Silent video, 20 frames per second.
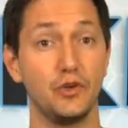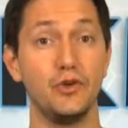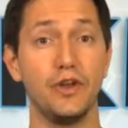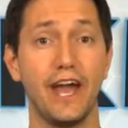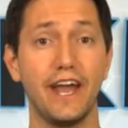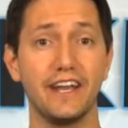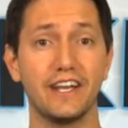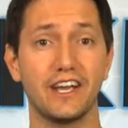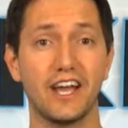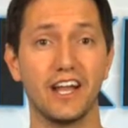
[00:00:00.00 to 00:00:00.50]

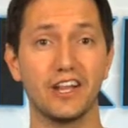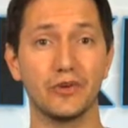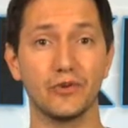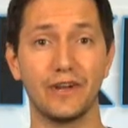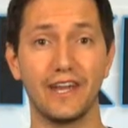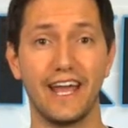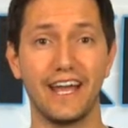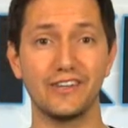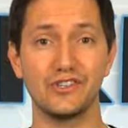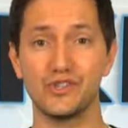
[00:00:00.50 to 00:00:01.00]
United
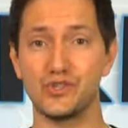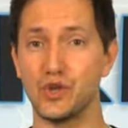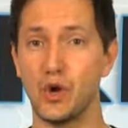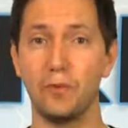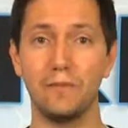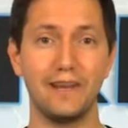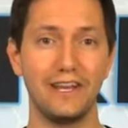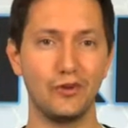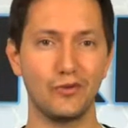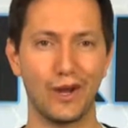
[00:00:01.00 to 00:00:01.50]
Cutlery has
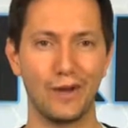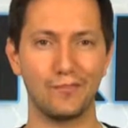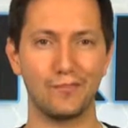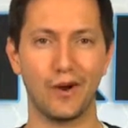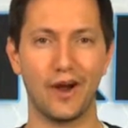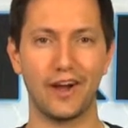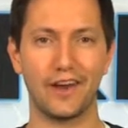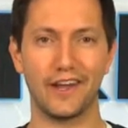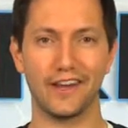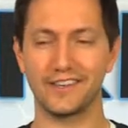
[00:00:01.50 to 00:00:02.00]
so many great
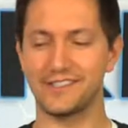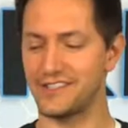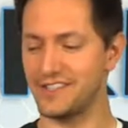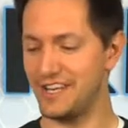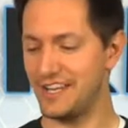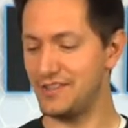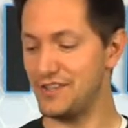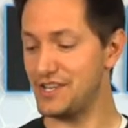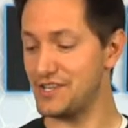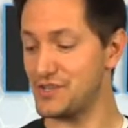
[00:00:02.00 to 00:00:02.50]
products,
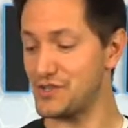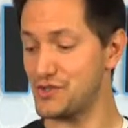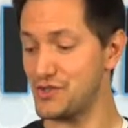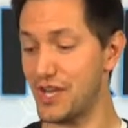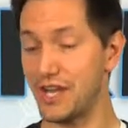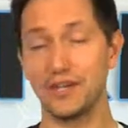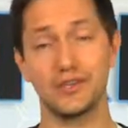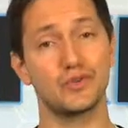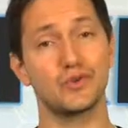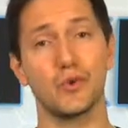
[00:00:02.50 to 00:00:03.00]
and this
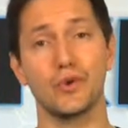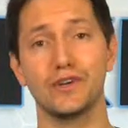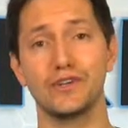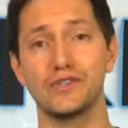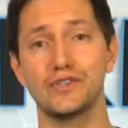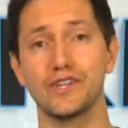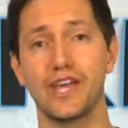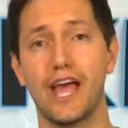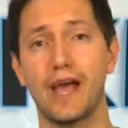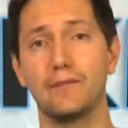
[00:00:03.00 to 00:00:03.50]
Sting Sword
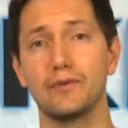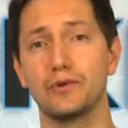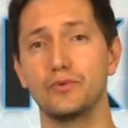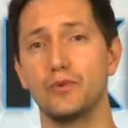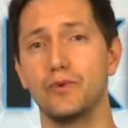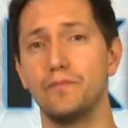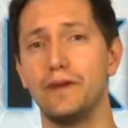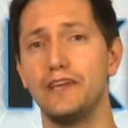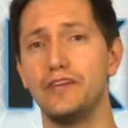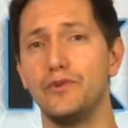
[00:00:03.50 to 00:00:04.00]
and Scabbard
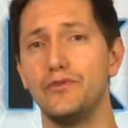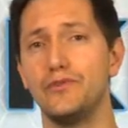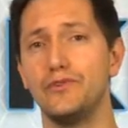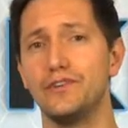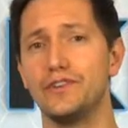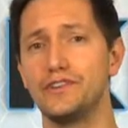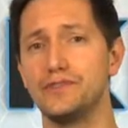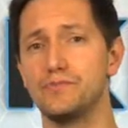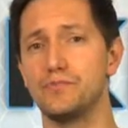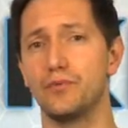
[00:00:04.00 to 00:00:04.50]
will make you
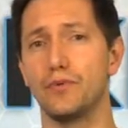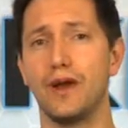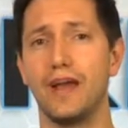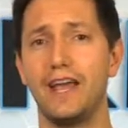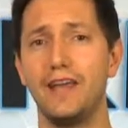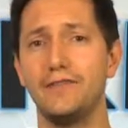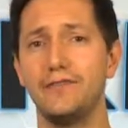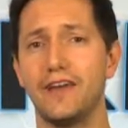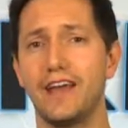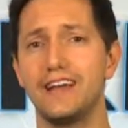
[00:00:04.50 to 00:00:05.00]
feel as
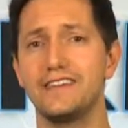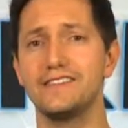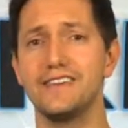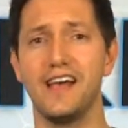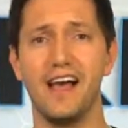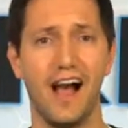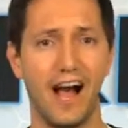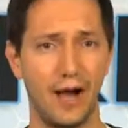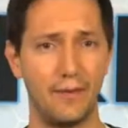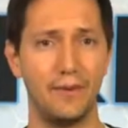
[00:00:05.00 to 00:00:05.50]
brave as
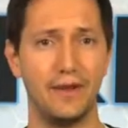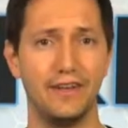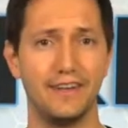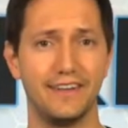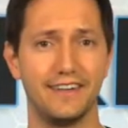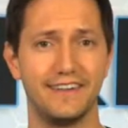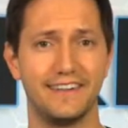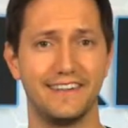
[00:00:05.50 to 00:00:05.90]
a hobbit.